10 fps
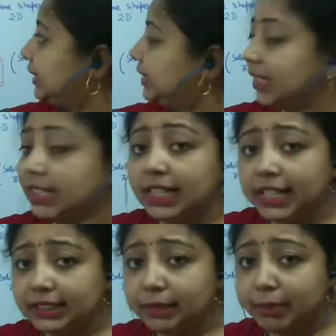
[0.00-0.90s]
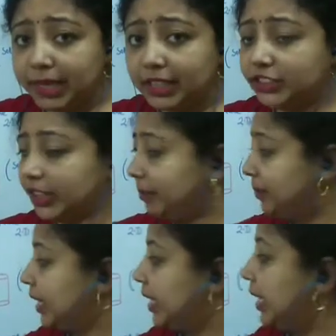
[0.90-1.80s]
circle, is a plane shape,
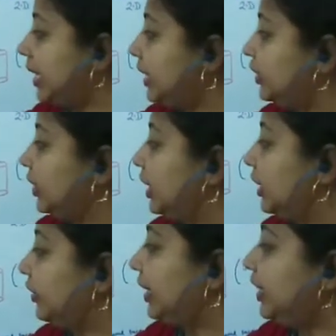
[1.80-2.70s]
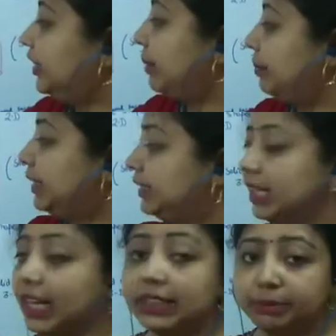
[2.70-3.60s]
its 3D shape is
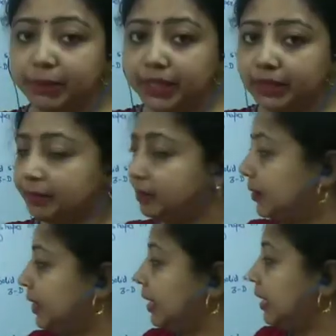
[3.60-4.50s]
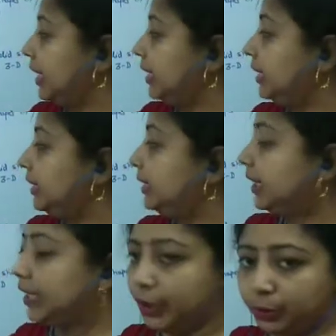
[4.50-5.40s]
a sphere. Then this is a
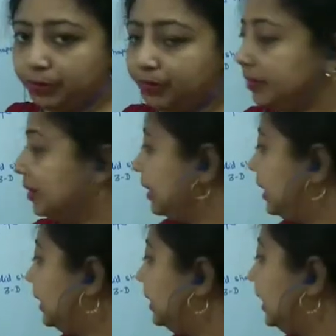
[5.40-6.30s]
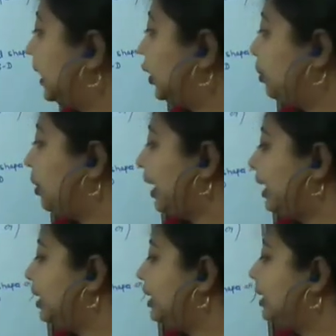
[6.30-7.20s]
cube, this is a cuboid,
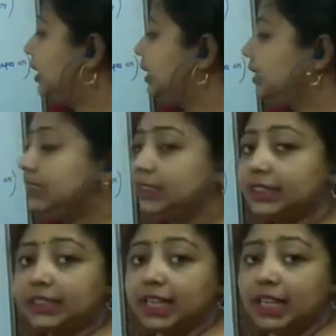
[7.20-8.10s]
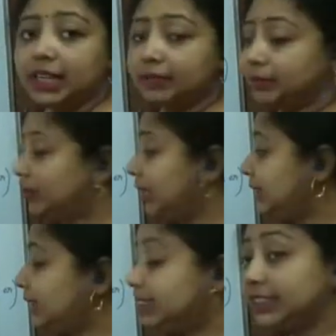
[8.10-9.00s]
this is a, what is
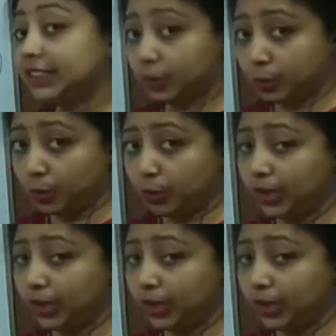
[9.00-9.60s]
this? This is a cone,